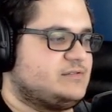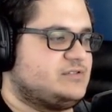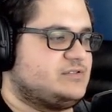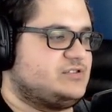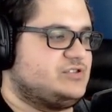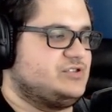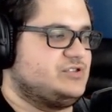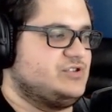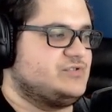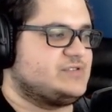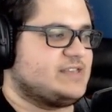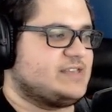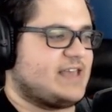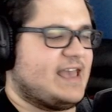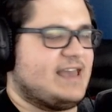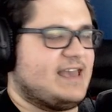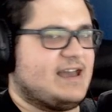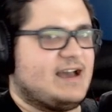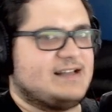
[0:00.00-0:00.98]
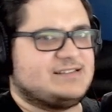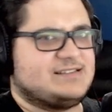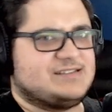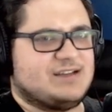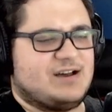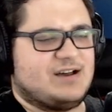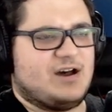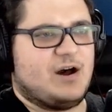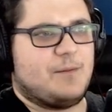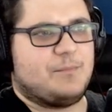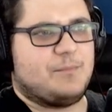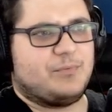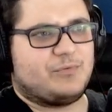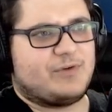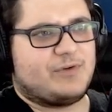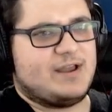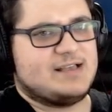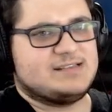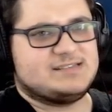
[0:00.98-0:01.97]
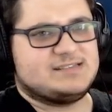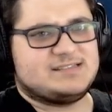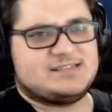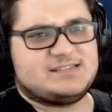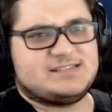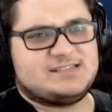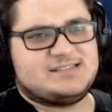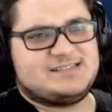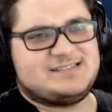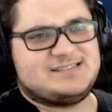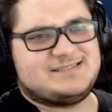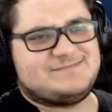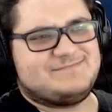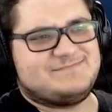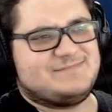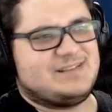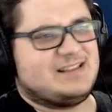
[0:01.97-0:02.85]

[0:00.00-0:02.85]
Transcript: using AI to up-res